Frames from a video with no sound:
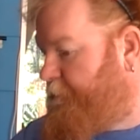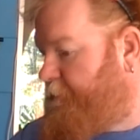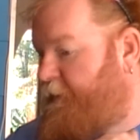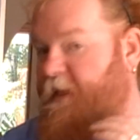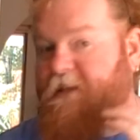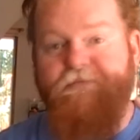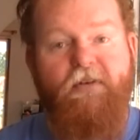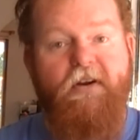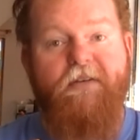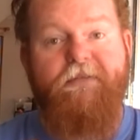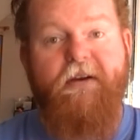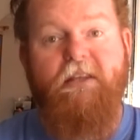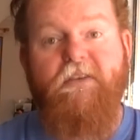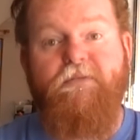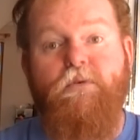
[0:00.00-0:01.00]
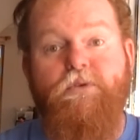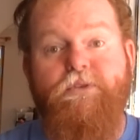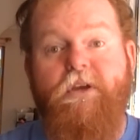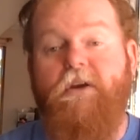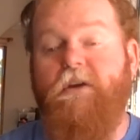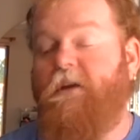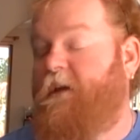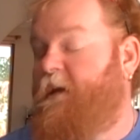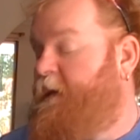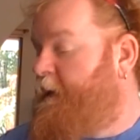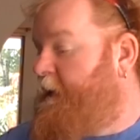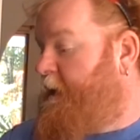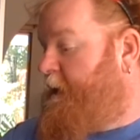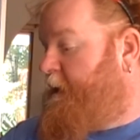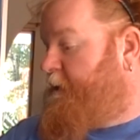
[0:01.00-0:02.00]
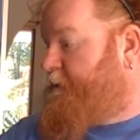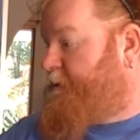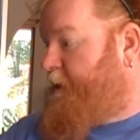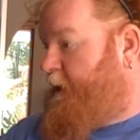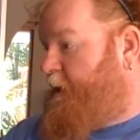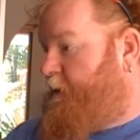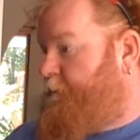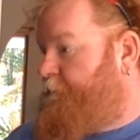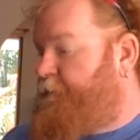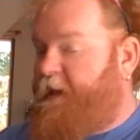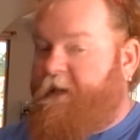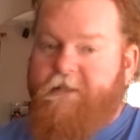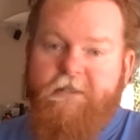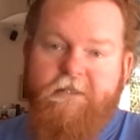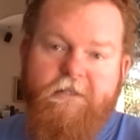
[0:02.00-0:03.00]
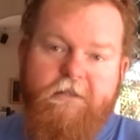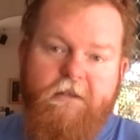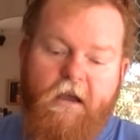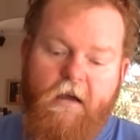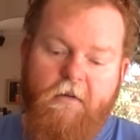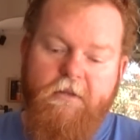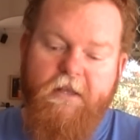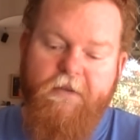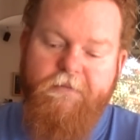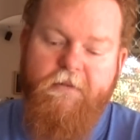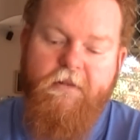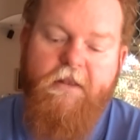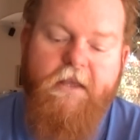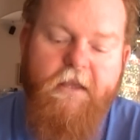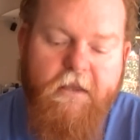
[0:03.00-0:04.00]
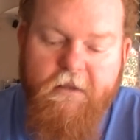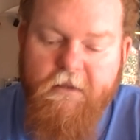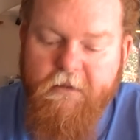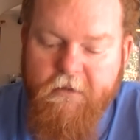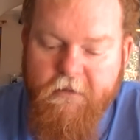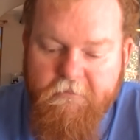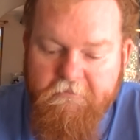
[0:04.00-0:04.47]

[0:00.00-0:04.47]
but that's very effective also. So yes, I would definitely